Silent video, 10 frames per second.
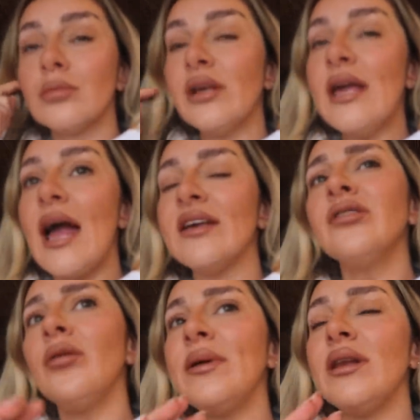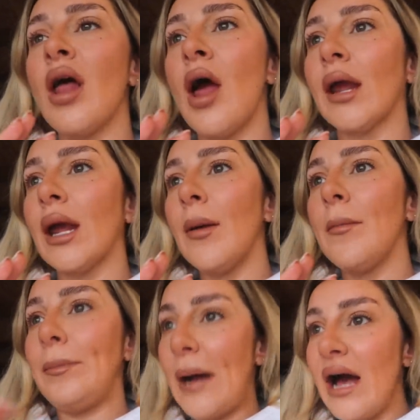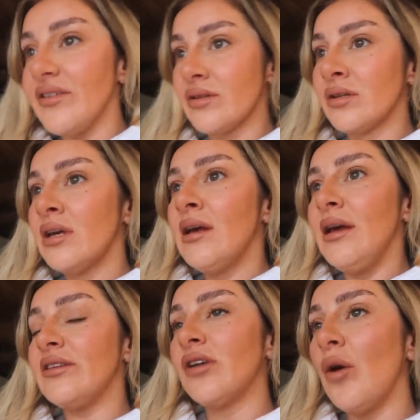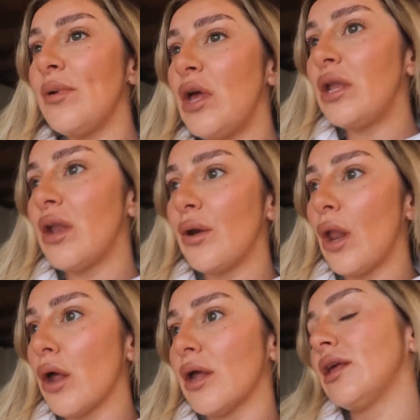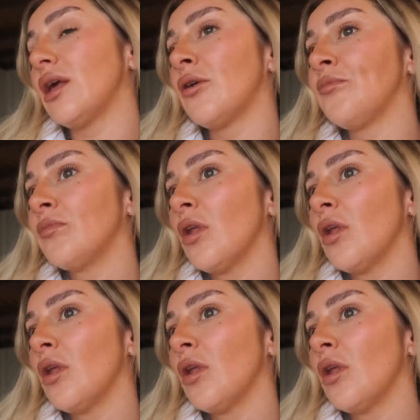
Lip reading: Yeah, it's not been, like, bad. It's not been, like